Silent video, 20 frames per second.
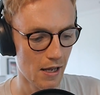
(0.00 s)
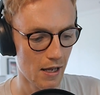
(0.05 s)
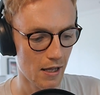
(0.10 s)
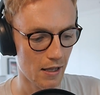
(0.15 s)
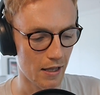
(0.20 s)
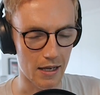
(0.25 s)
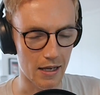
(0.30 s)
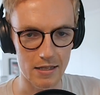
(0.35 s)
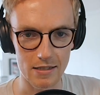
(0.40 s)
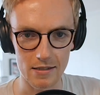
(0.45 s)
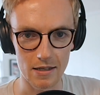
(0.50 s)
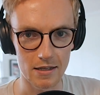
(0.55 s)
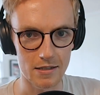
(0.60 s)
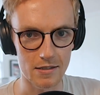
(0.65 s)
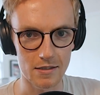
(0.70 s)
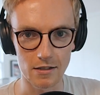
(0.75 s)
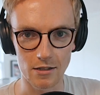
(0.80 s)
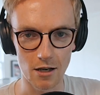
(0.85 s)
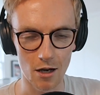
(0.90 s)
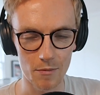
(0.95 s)
like it's
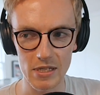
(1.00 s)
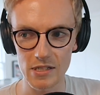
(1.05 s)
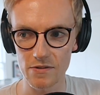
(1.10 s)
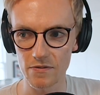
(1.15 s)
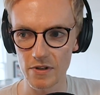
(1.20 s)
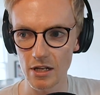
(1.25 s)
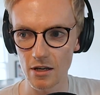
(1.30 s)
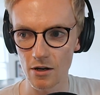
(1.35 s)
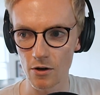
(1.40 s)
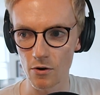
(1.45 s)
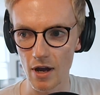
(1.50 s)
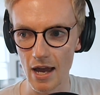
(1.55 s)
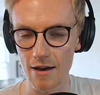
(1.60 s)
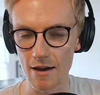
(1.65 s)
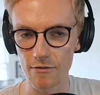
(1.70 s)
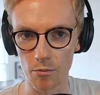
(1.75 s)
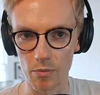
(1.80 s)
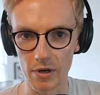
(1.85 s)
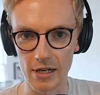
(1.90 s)
the dumbest video ever,